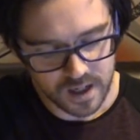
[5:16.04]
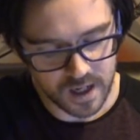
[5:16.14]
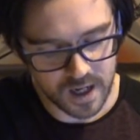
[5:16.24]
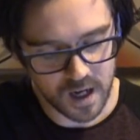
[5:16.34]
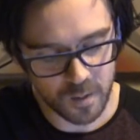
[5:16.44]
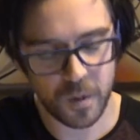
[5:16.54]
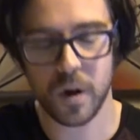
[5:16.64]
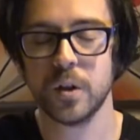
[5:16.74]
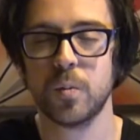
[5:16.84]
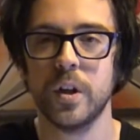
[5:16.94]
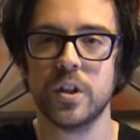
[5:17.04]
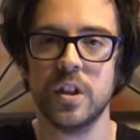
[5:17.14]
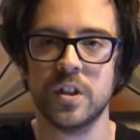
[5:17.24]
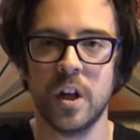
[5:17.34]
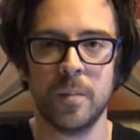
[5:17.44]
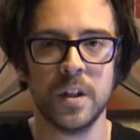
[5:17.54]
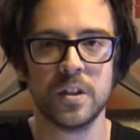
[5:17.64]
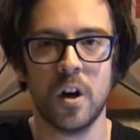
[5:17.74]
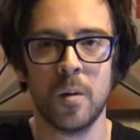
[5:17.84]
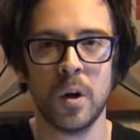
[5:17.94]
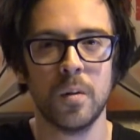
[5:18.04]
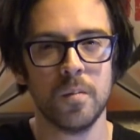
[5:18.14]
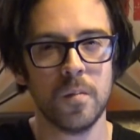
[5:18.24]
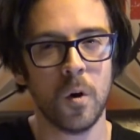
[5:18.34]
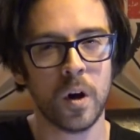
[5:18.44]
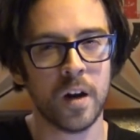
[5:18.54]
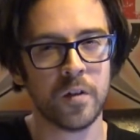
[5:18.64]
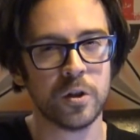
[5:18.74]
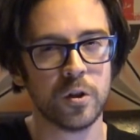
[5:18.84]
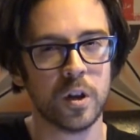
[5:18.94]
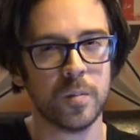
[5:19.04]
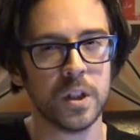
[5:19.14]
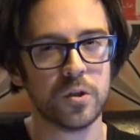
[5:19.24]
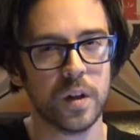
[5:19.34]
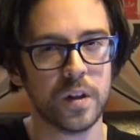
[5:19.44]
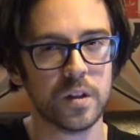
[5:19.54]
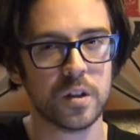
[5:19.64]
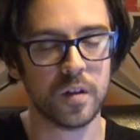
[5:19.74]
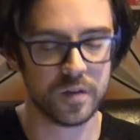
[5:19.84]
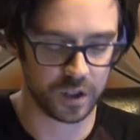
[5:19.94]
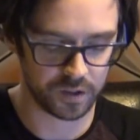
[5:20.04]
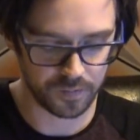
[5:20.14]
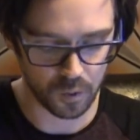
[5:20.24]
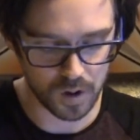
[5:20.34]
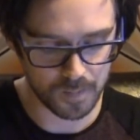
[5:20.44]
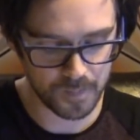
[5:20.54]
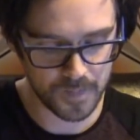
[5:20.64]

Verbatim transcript: Uh, but it's what you see in Terminator armour. On average, you're going to be strength and toughness 4.